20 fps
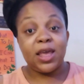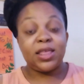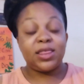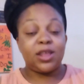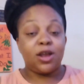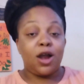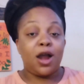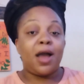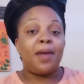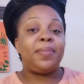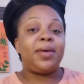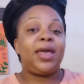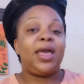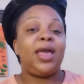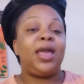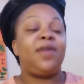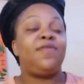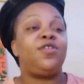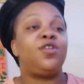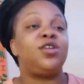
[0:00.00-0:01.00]
There are
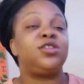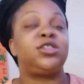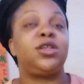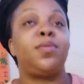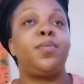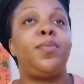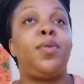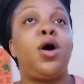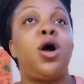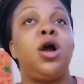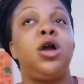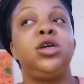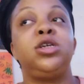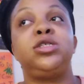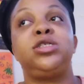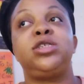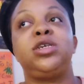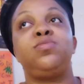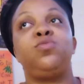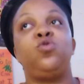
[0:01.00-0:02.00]
behaviors and
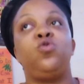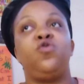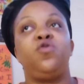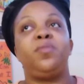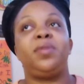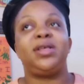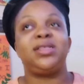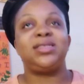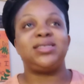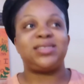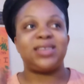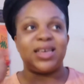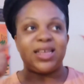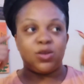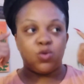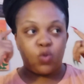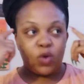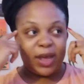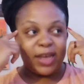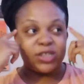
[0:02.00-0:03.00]
patterns and movements
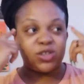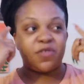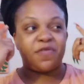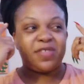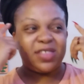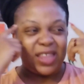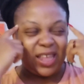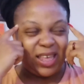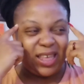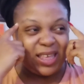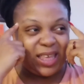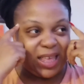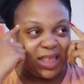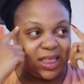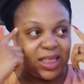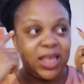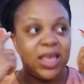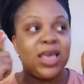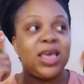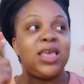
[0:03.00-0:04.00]
and ways of
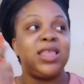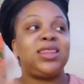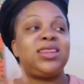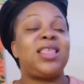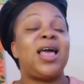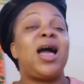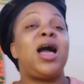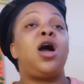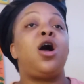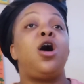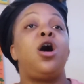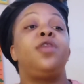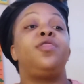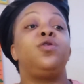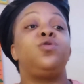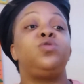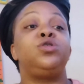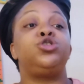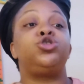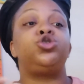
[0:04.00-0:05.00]
thinking that are the
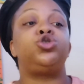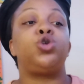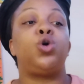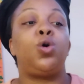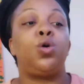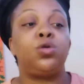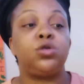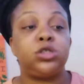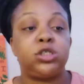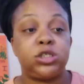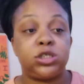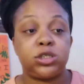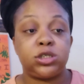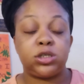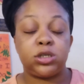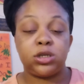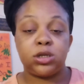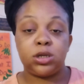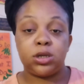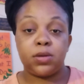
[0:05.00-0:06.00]
results
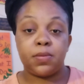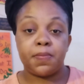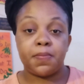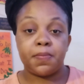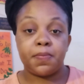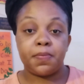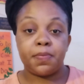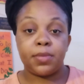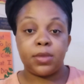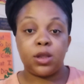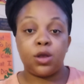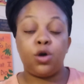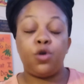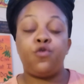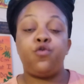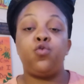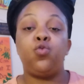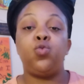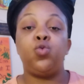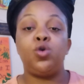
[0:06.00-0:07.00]

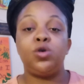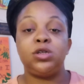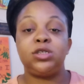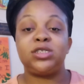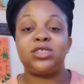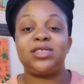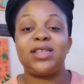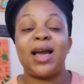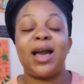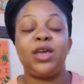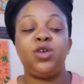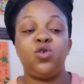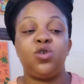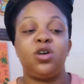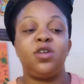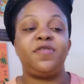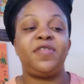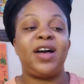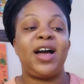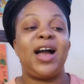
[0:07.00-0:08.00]
of wounds that you
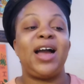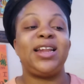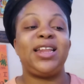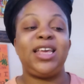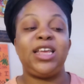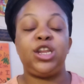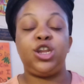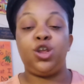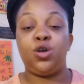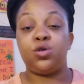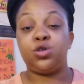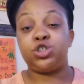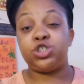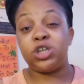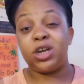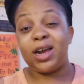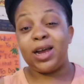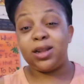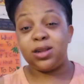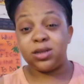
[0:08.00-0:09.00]
have had in your
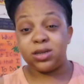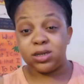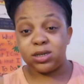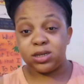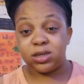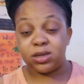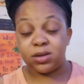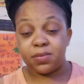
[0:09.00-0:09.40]
childhood.